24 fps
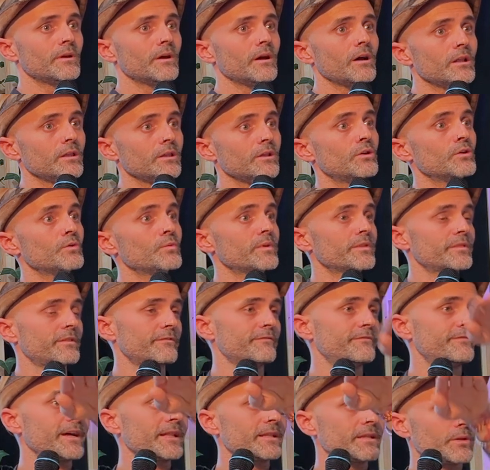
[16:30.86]
along with the
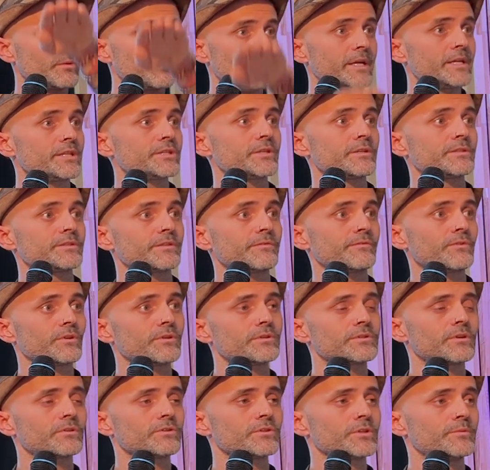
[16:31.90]
valuations of
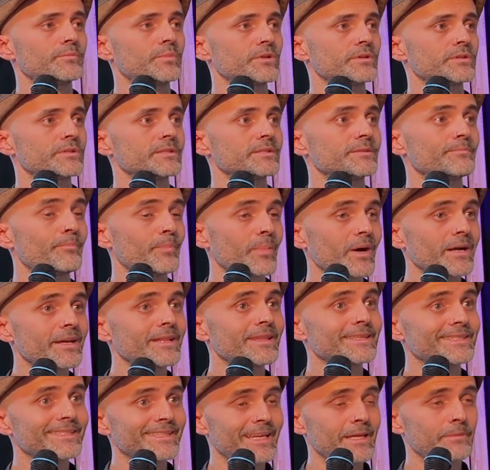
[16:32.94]
those contributions by
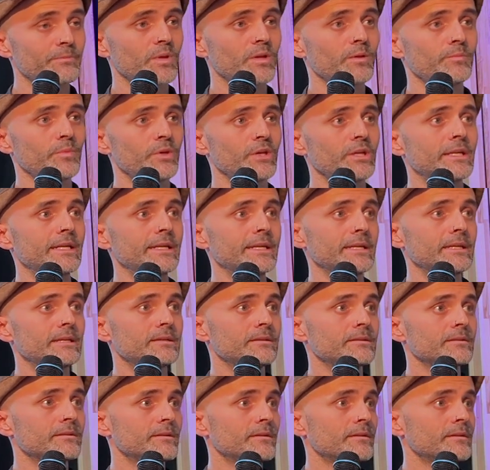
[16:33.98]
the same community.
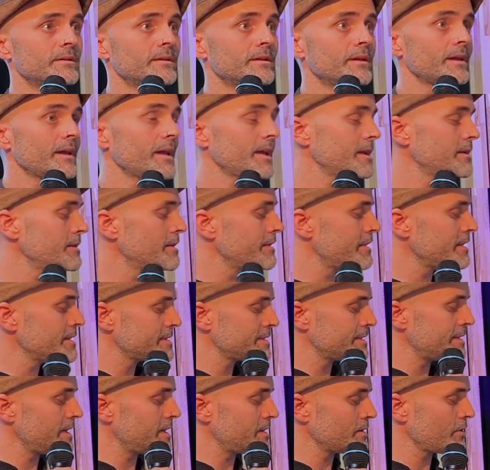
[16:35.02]
And
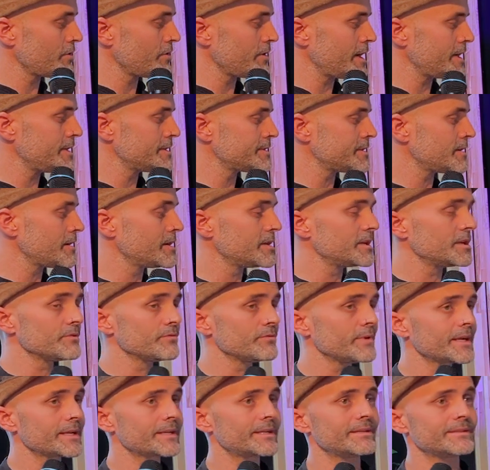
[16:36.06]
this then creates a
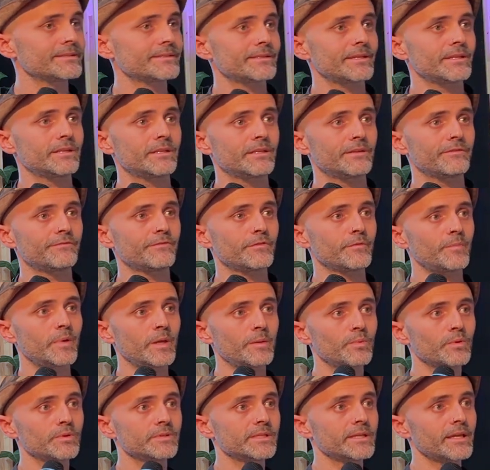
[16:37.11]
direct incentive for
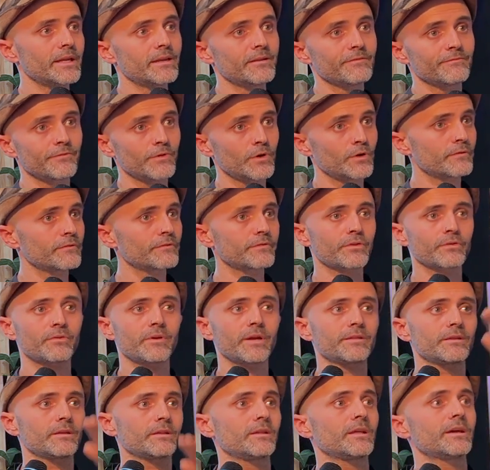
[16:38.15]
people to get involved
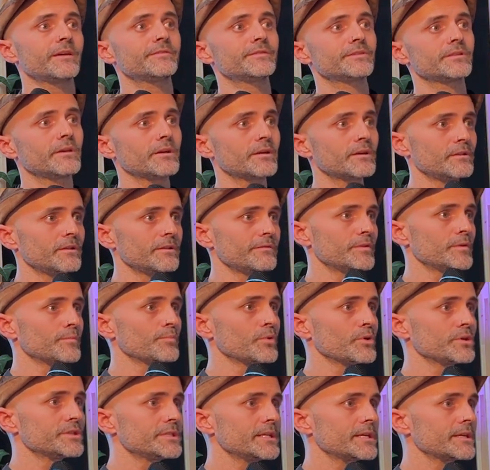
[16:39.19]
throughout the life cycle of the
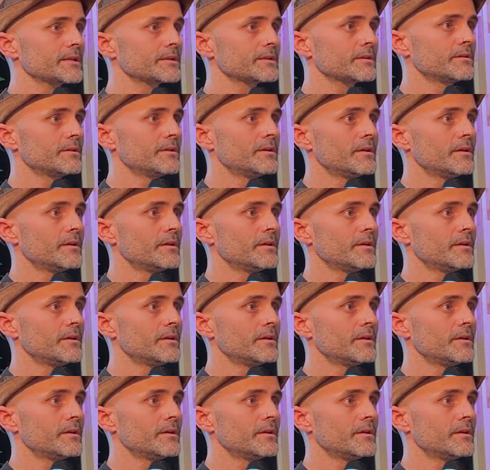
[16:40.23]
project,